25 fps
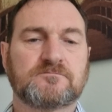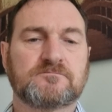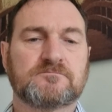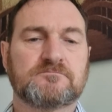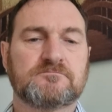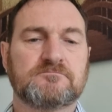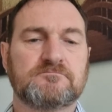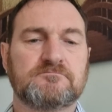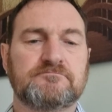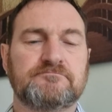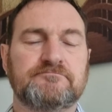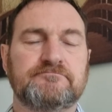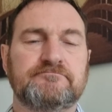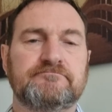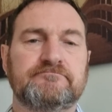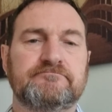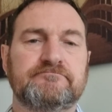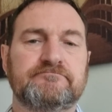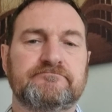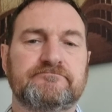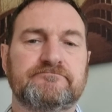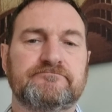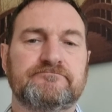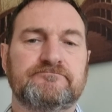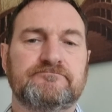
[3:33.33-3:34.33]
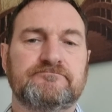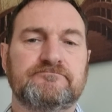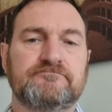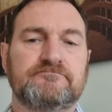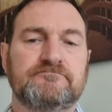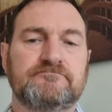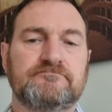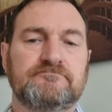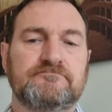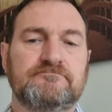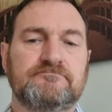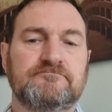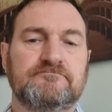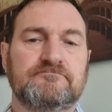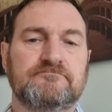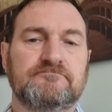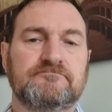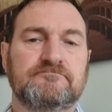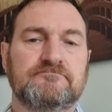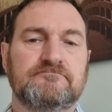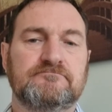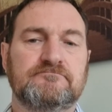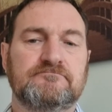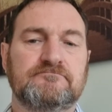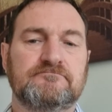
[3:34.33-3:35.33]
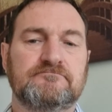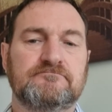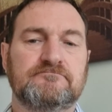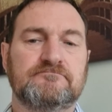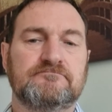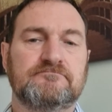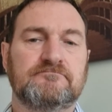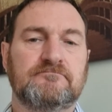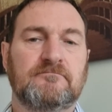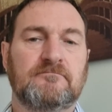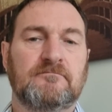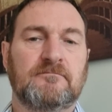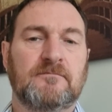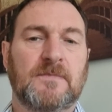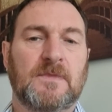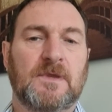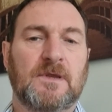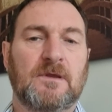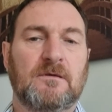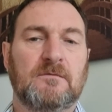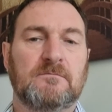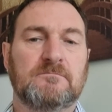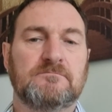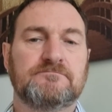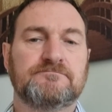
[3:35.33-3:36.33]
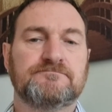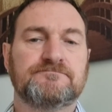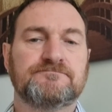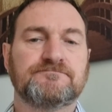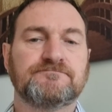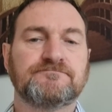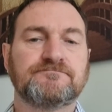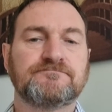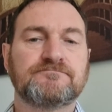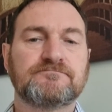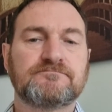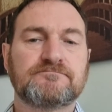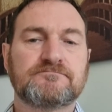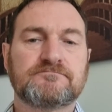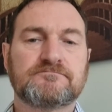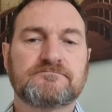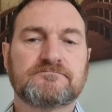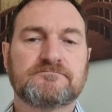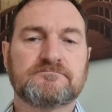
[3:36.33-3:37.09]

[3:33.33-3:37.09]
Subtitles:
Nobody speaks.